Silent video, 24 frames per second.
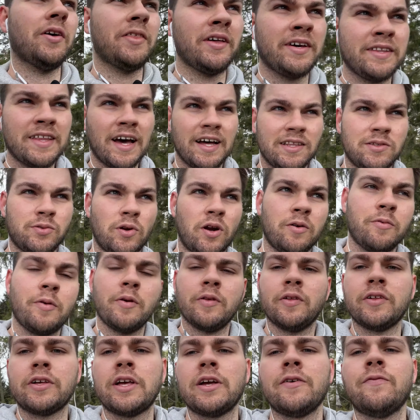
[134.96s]
think that's what I'm
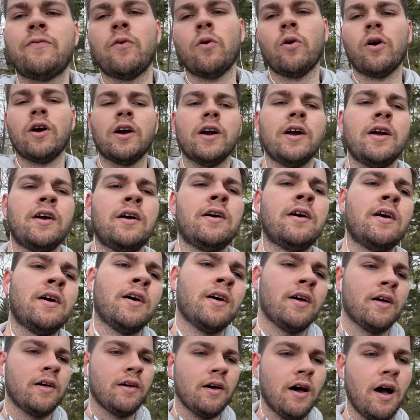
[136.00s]
going to be looking for
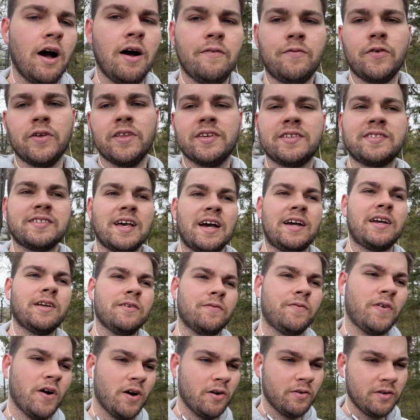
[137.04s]
the
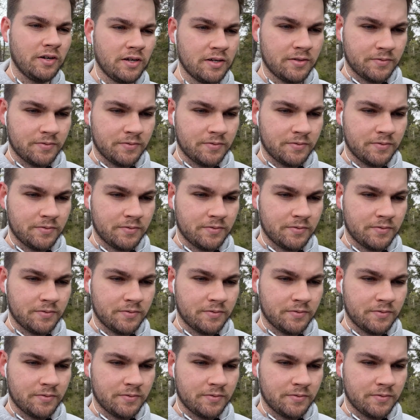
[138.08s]
second phone.